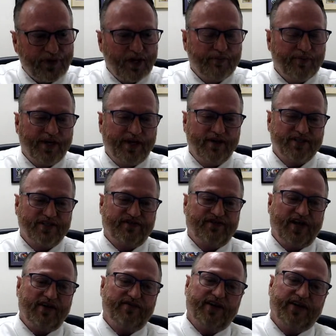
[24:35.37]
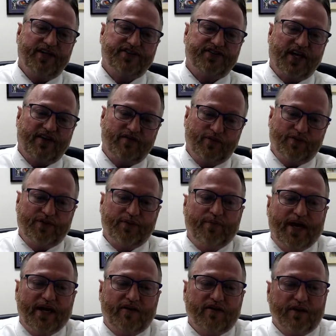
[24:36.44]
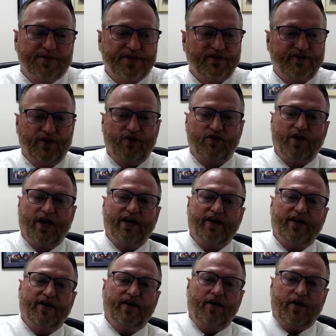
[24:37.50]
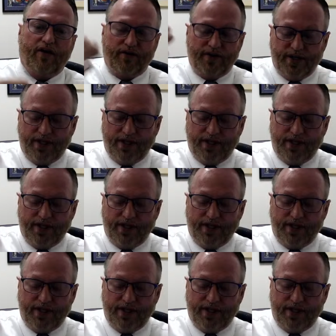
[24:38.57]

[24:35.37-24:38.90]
But here's a 587 with a bankruptcy. You have no credit at all.